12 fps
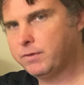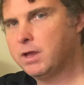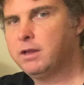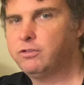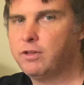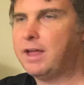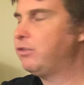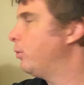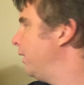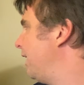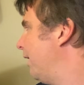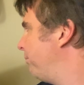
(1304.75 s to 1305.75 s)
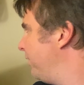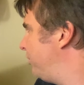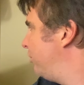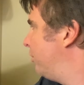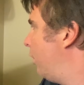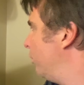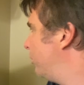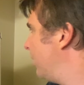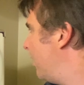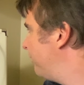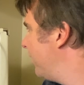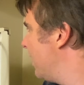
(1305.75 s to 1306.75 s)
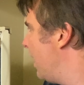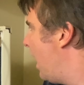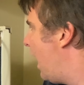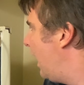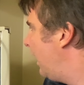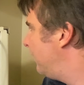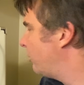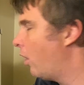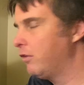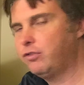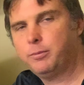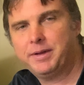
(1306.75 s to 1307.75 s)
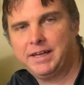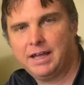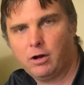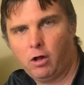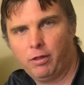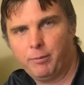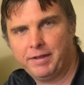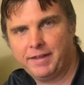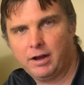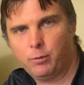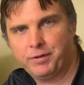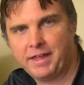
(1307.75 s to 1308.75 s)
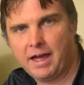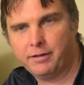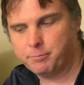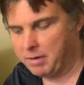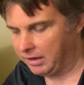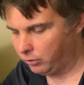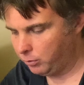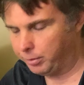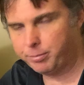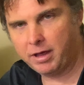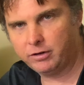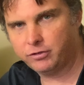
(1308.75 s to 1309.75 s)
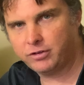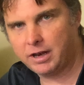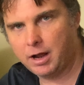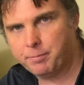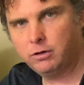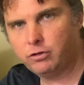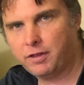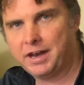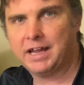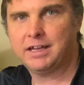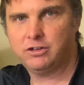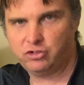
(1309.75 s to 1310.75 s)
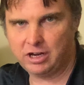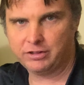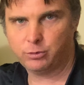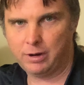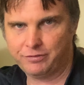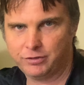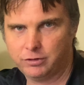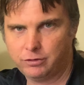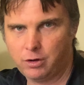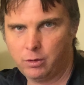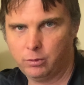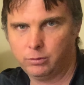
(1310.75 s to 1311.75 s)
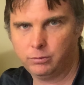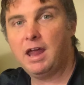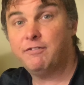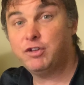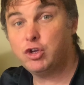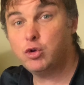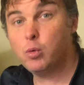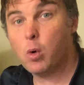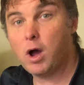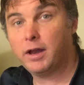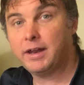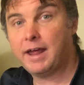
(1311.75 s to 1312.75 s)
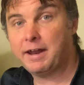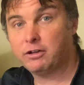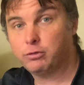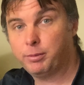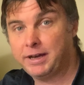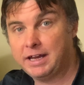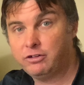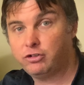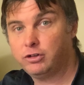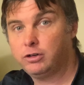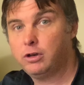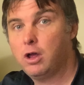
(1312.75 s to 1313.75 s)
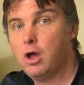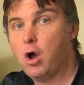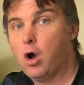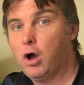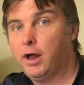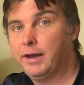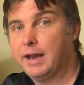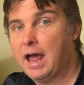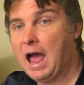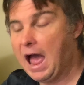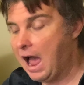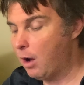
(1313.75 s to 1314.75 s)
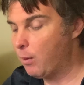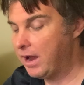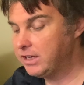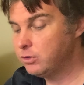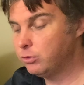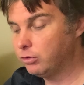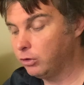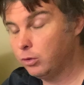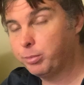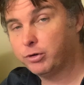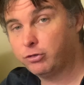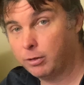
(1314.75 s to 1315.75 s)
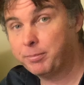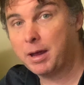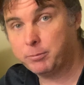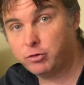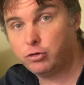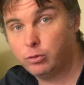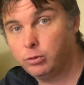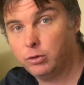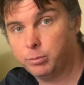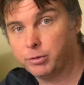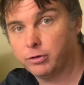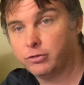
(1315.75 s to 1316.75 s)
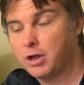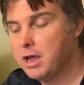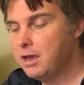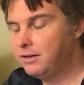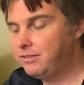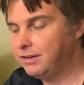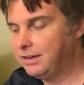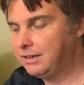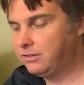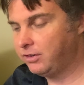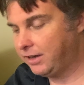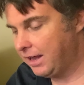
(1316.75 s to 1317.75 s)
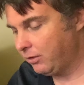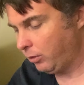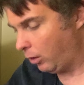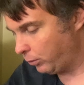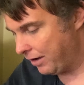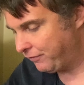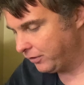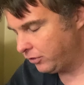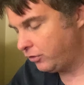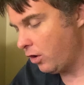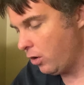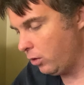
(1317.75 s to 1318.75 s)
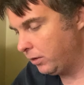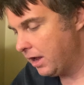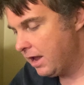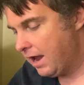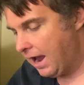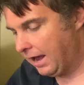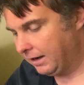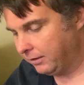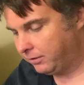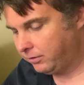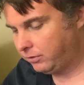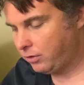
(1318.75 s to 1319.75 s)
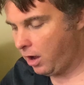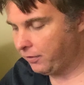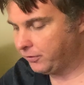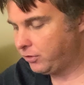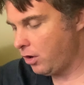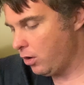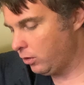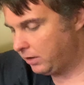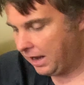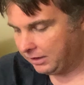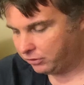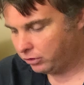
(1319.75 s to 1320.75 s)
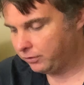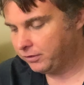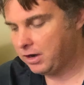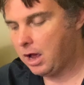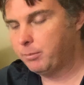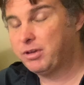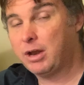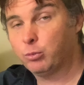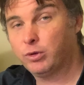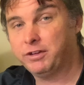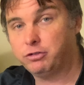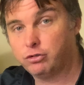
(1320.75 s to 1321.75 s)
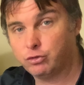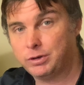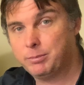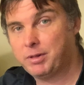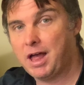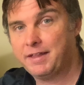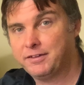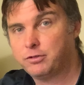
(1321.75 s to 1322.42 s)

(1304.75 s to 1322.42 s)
So that's where, yeah, this is close enough. It's hard for me to get all the way there without my looper pedal set up so that I can check the reference tone. If you want an explanation on how I use loopers, sometimes 2 loopers, to get a reference tone and a other tone and turn the knobs and really streamline this